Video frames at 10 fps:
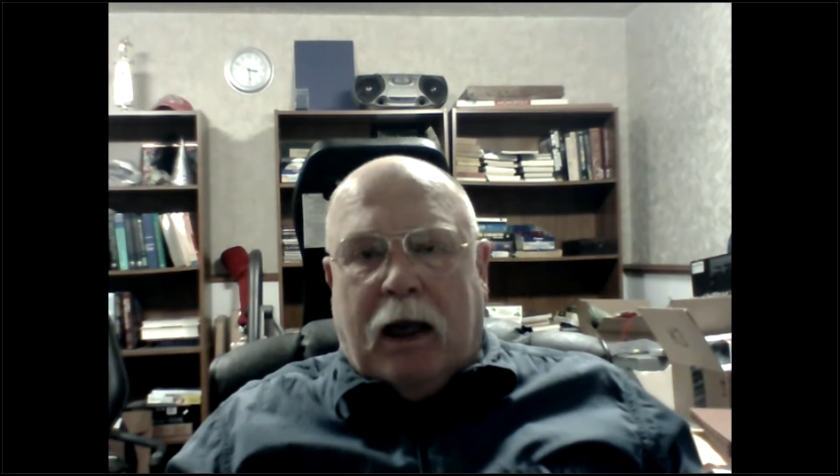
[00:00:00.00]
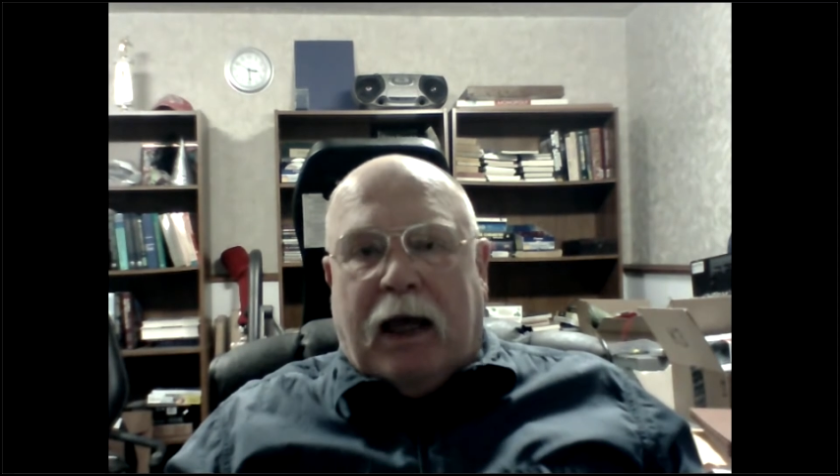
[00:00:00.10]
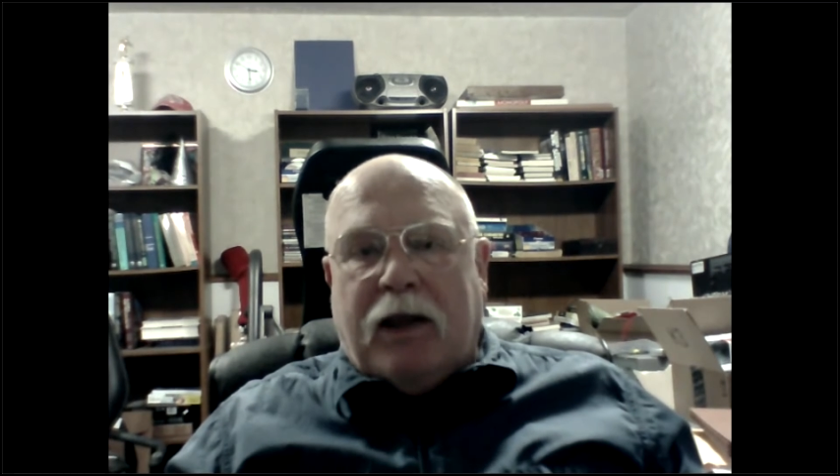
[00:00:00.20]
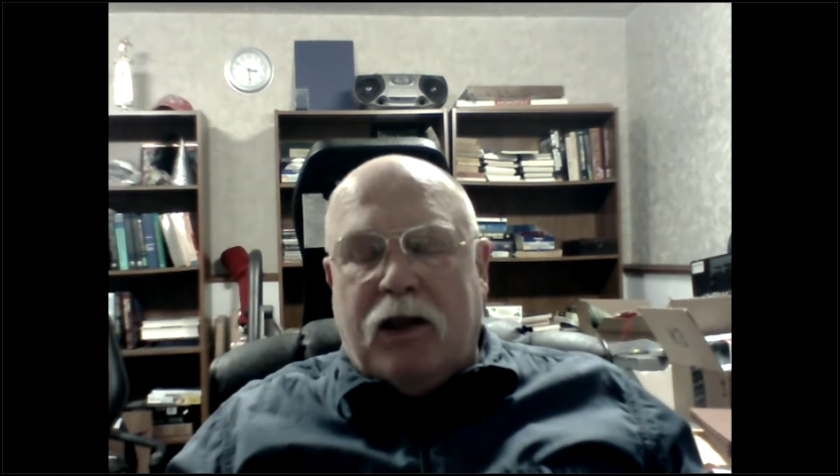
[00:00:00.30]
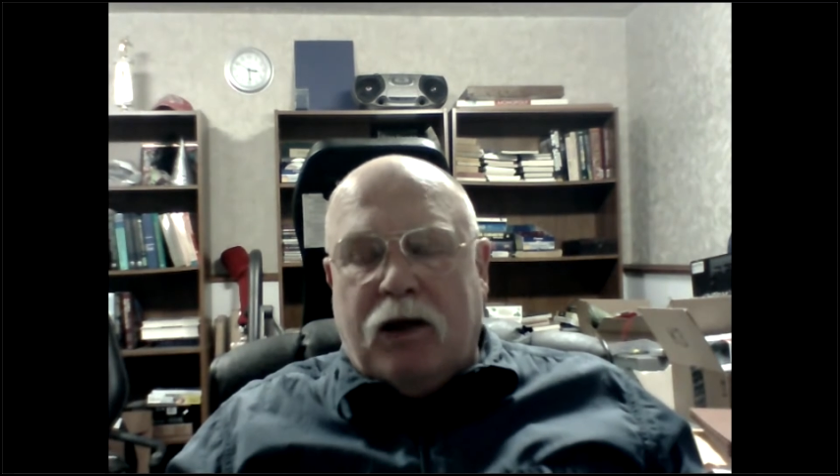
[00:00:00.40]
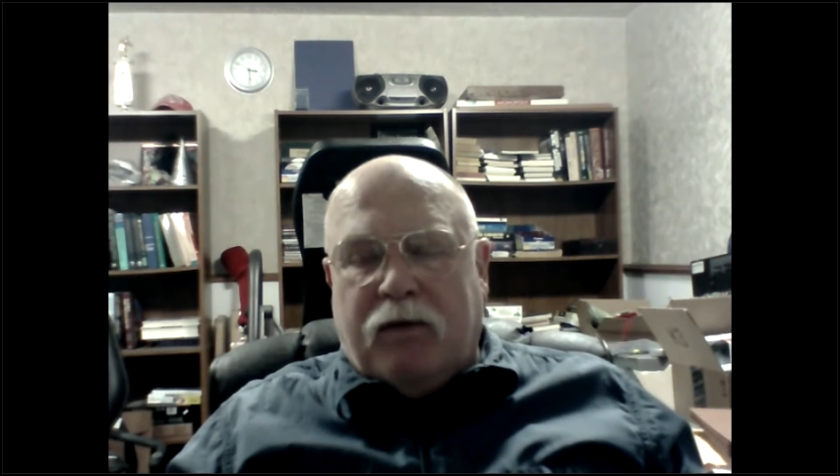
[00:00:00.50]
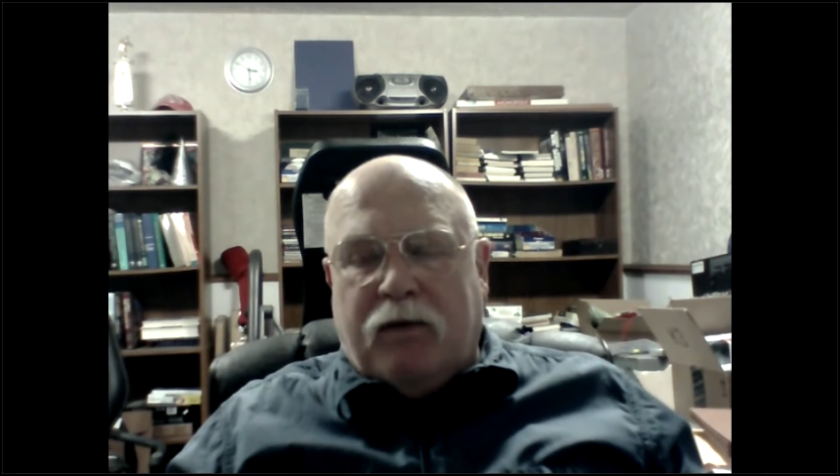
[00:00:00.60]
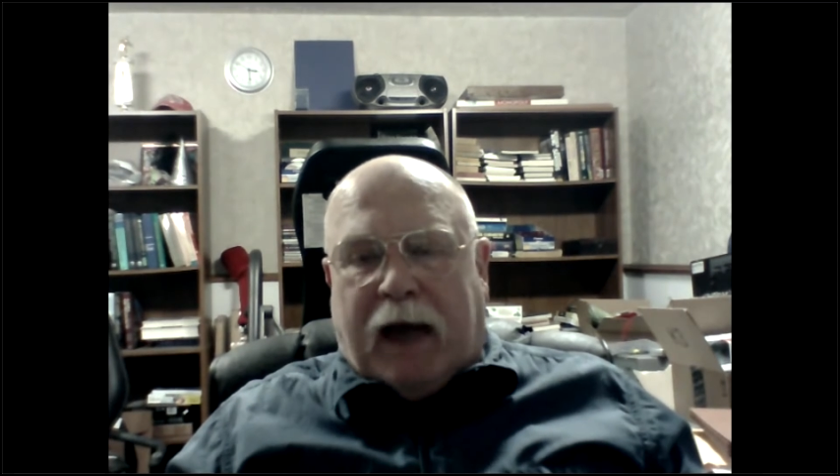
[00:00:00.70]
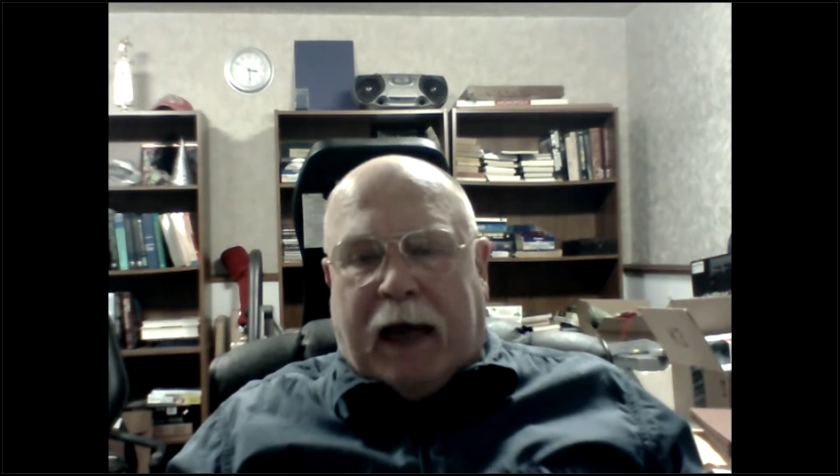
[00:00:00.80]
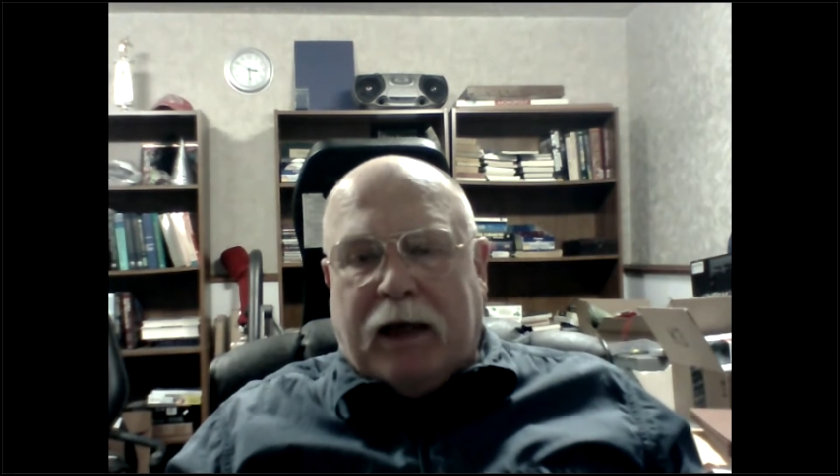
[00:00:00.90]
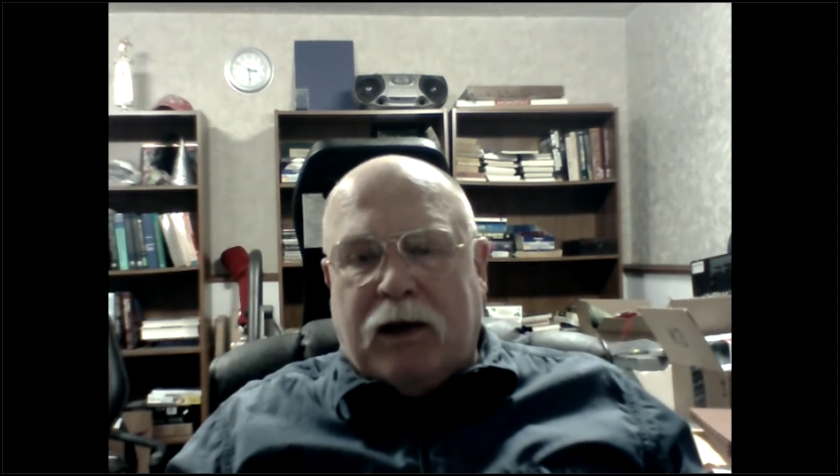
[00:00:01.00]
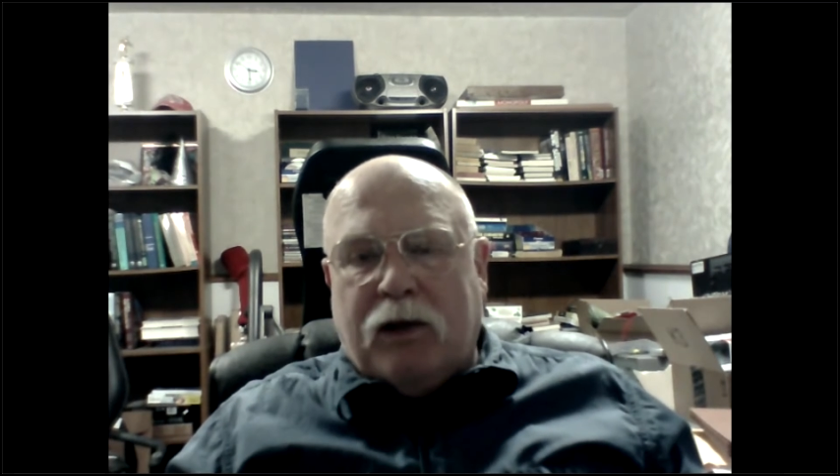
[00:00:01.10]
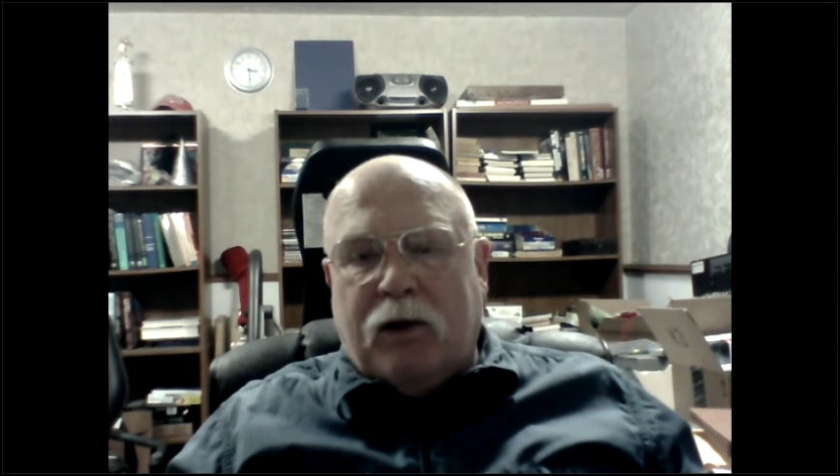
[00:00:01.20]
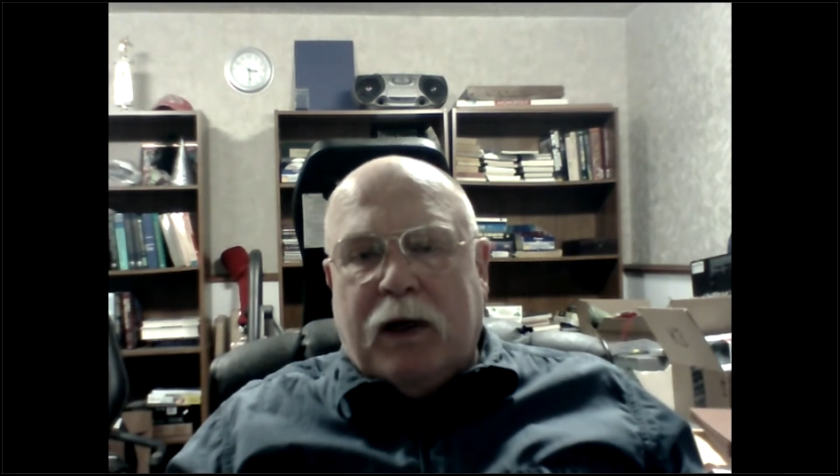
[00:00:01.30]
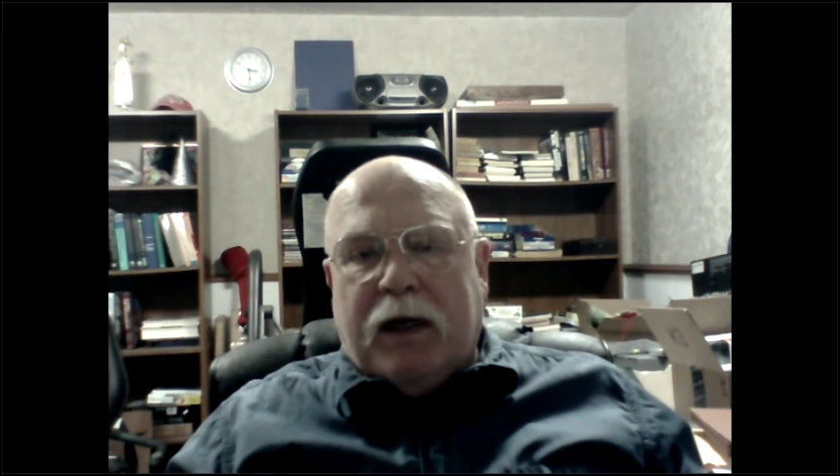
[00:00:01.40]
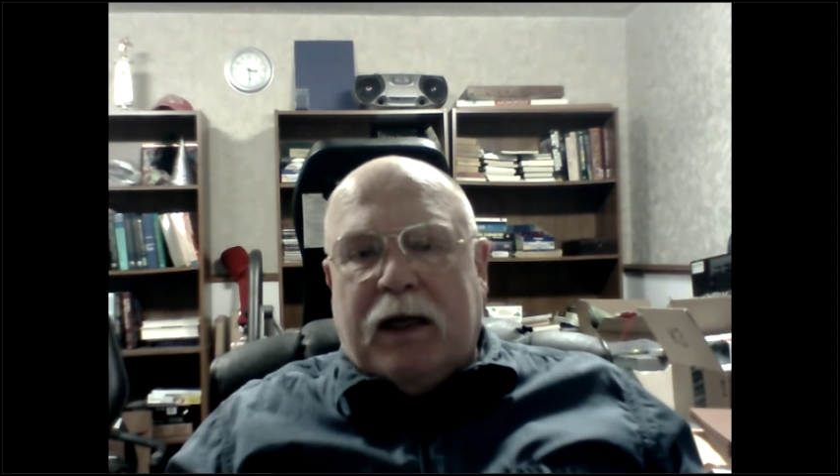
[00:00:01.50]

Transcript: And the U value